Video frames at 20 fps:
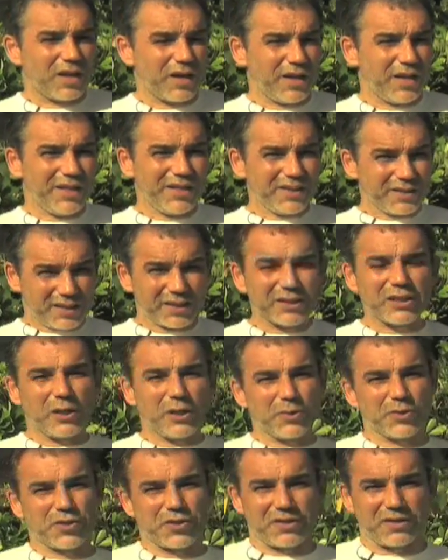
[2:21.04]
in
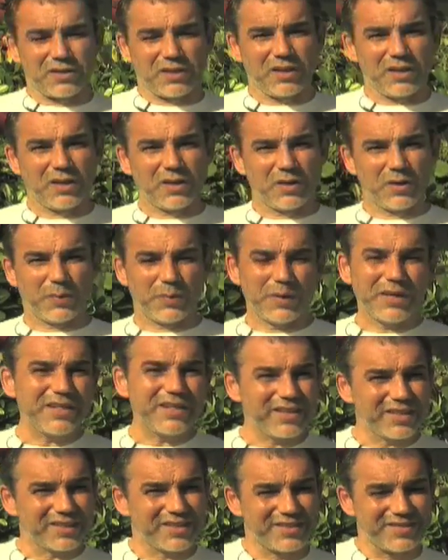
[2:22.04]
conclusion, we
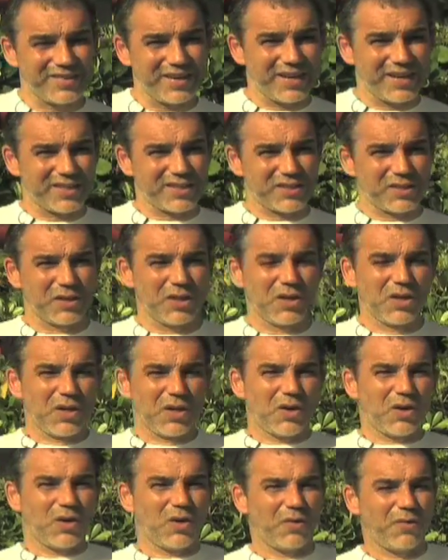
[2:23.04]
need strengths
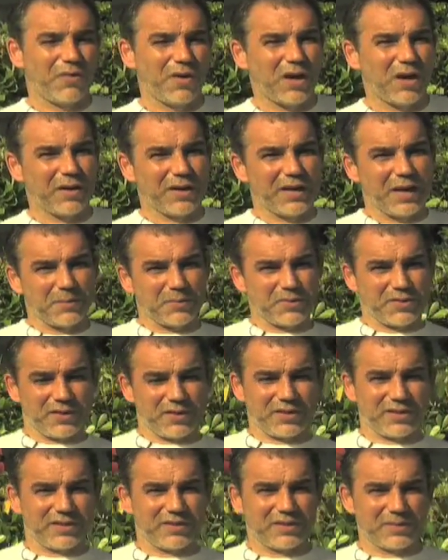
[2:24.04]
of our
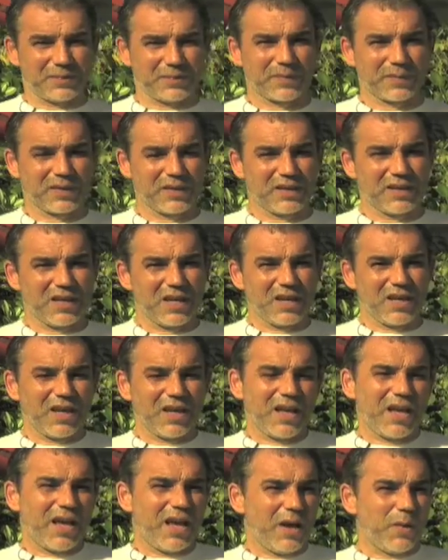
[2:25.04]
hamstrings.
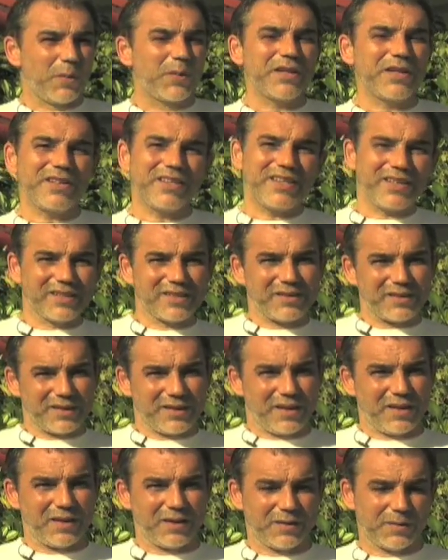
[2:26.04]
We need
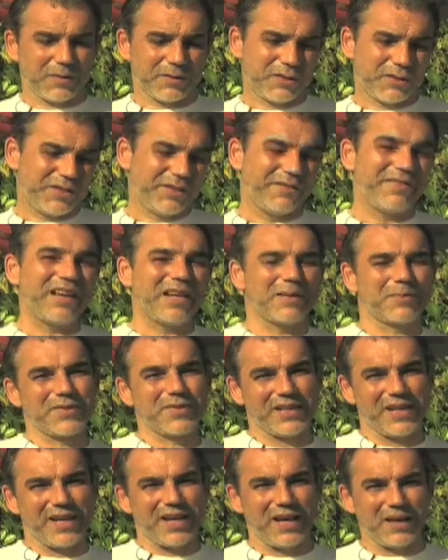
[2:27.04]
develop
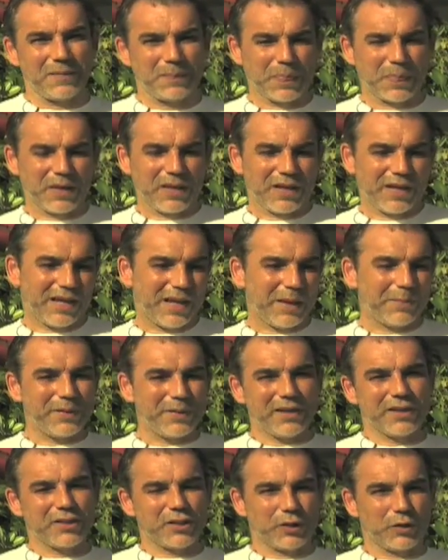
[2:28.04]
their
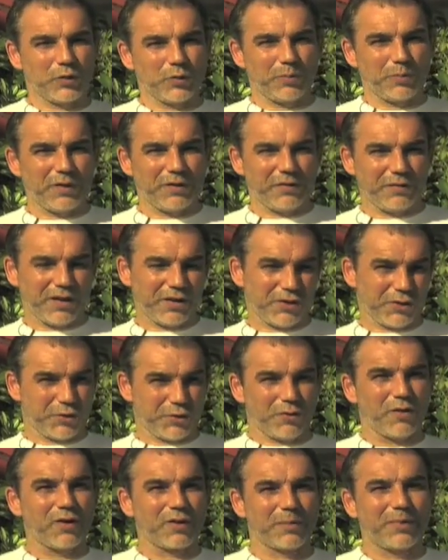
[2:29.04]
ability to be very
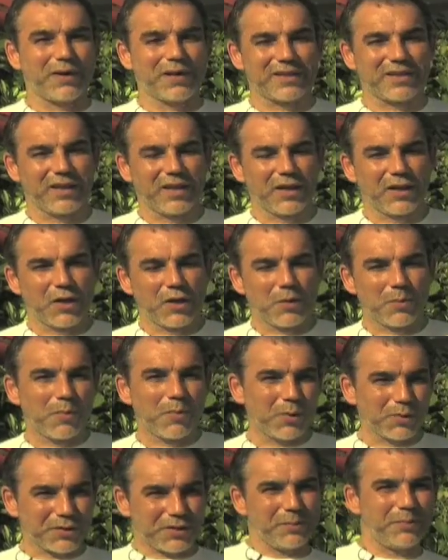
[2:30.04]
strong, but
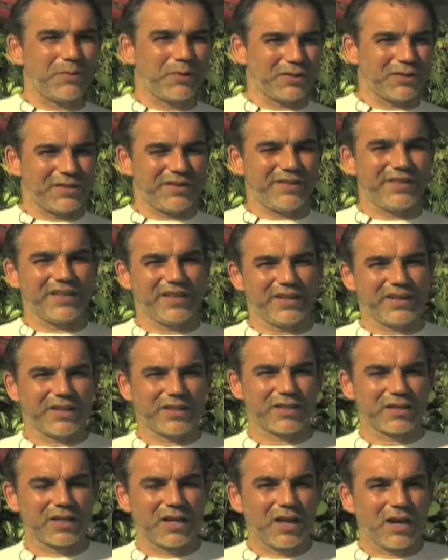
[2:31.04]
most important thing
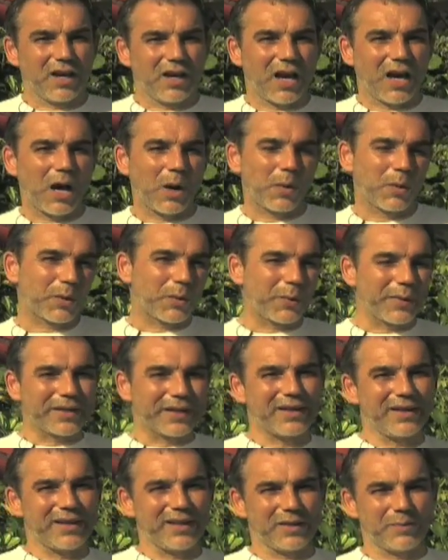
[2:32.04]
is how
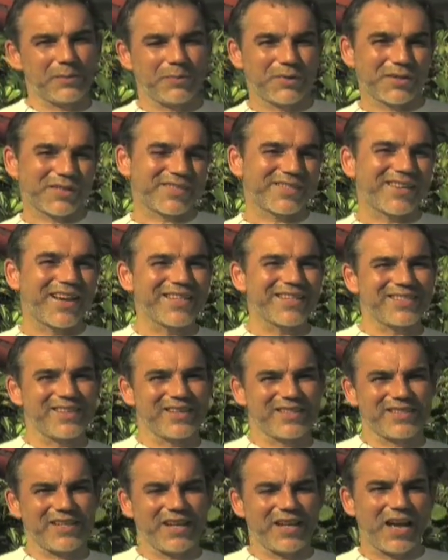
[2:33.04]
quickly and precisely
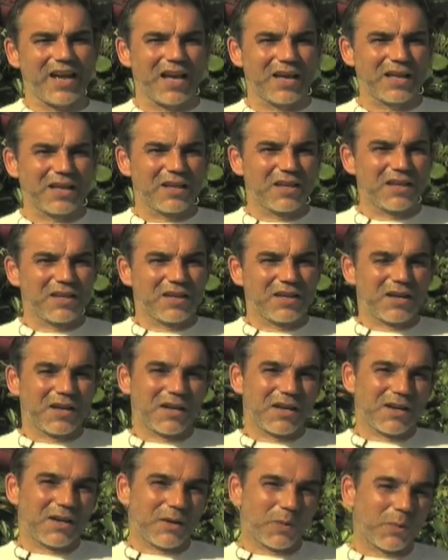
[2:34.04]
they are
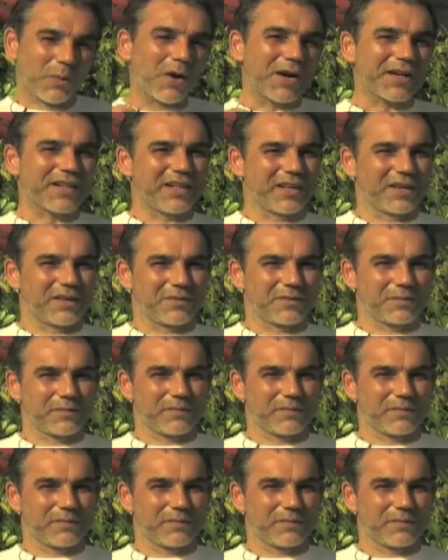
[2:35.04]
working